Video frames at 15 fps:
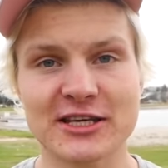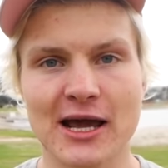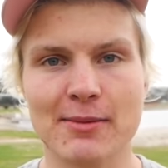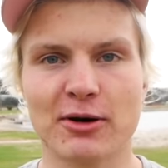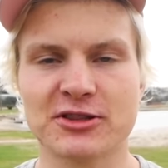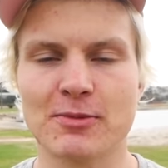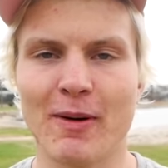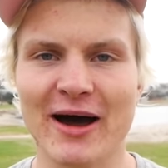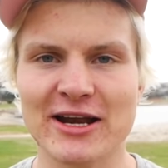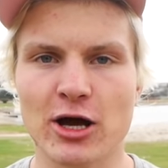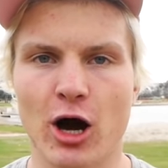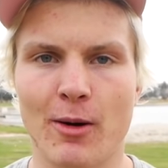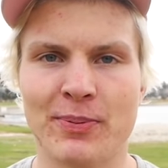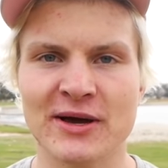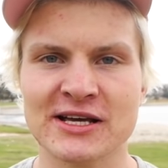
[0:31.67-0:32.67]
thing about the bunny
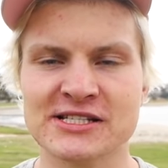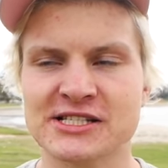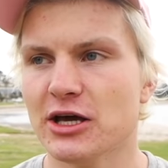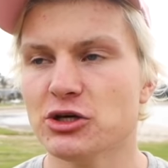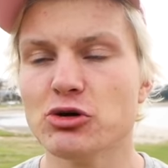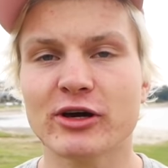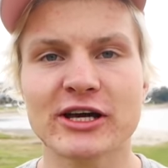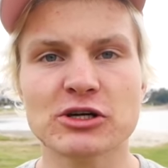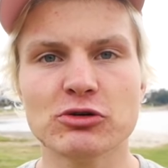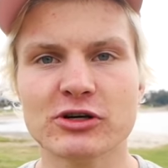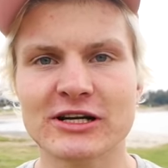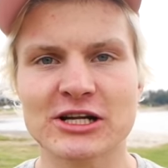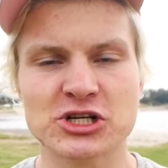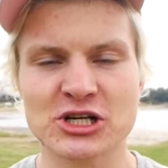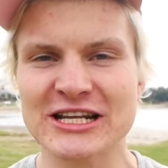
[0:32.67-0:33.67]
hop is you can do
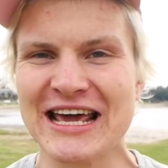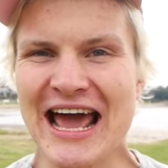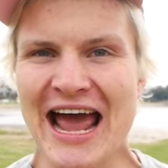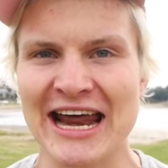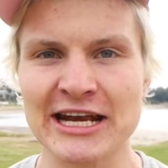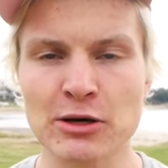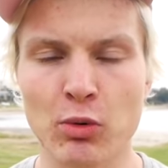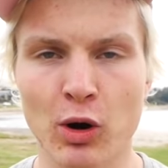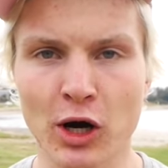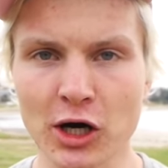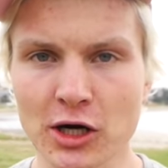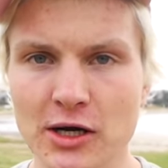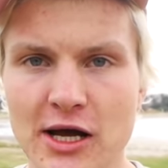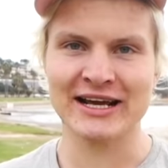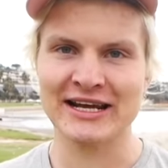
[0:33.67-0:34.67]
it literally
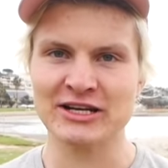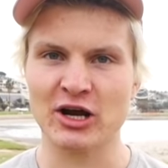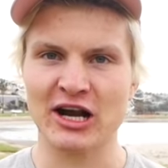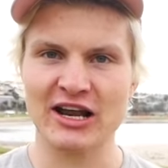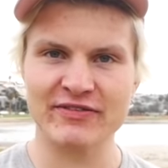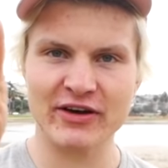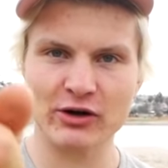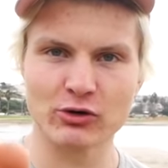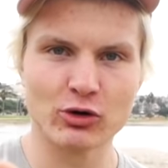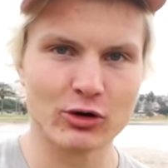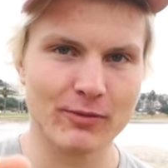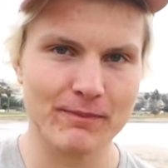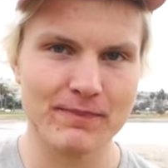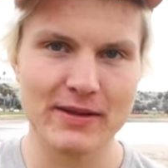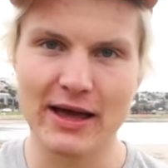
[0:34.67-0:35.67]
anywhere: in your living
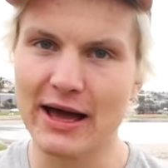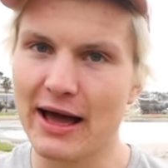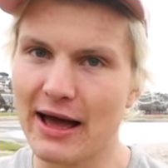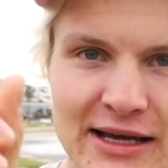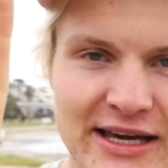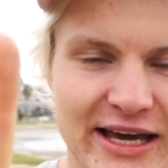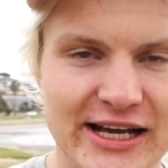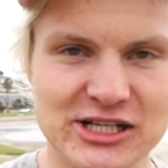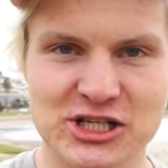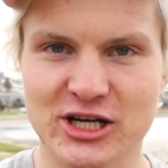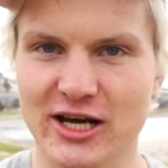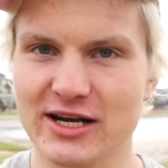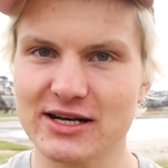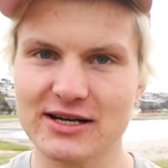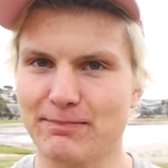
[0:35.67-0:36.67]
room,
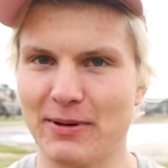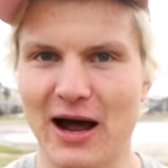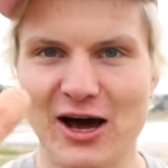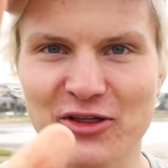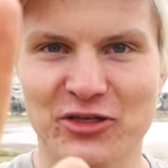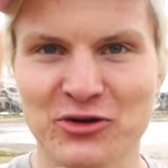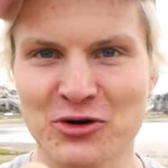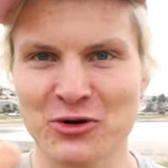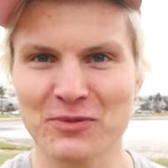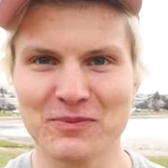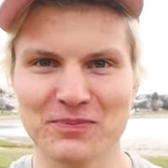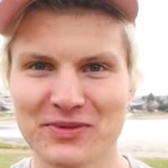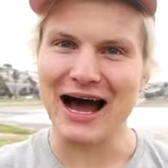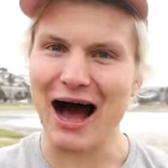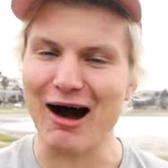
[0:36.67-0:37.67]
kitchen,
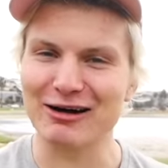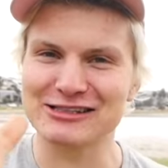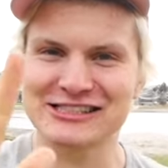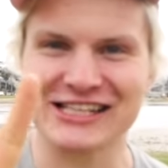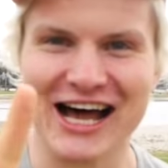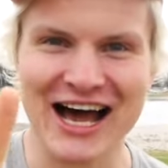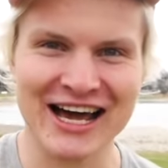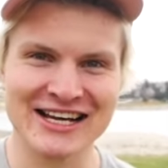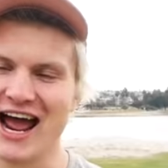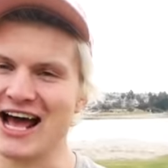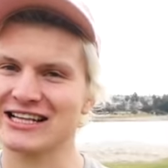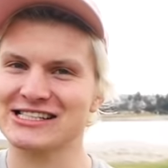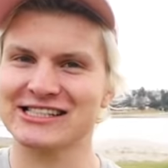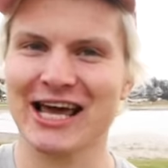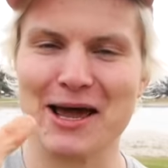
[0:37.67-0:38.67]
bathroom, outside,
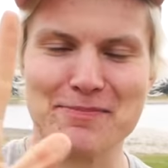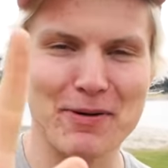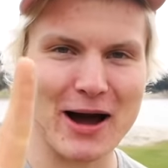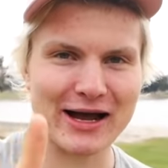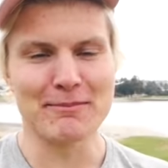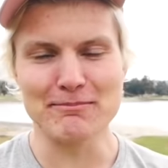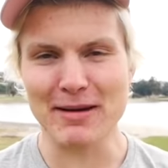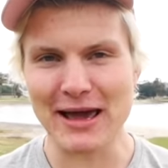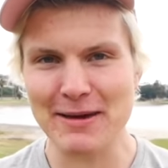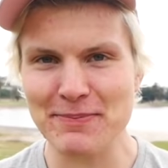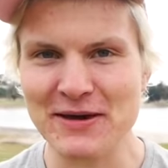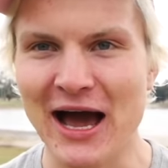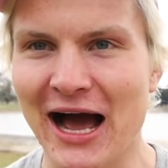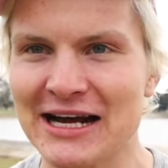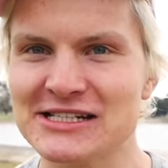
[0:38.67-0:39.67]
at the skate park,
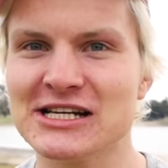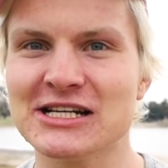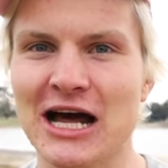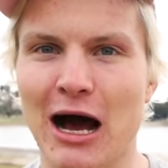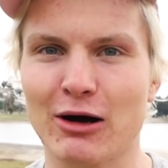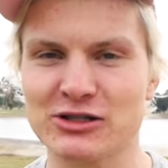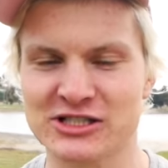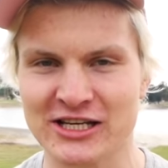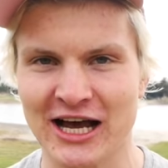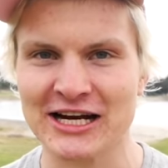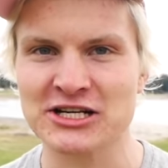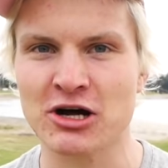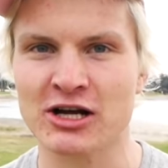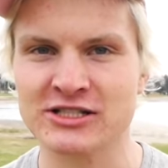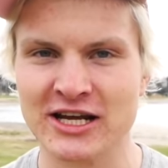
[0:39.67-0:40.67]
maybe ideally
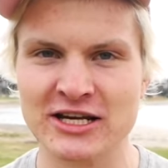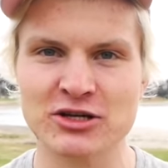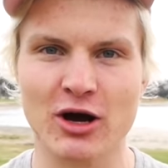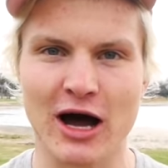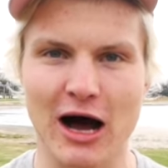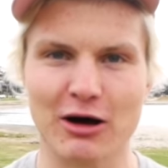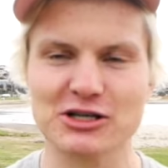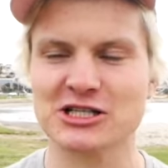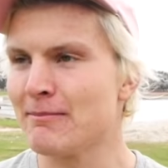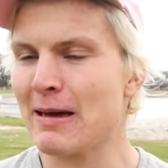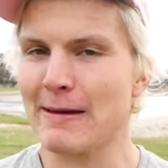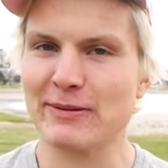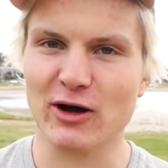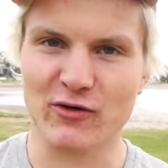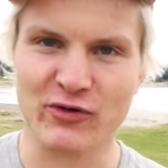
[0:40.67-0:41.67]
outside, not in your house,
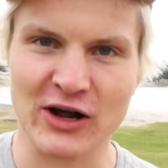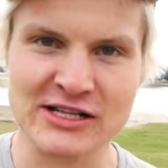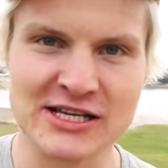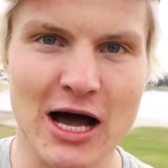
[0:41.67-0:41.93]
maybe your friend's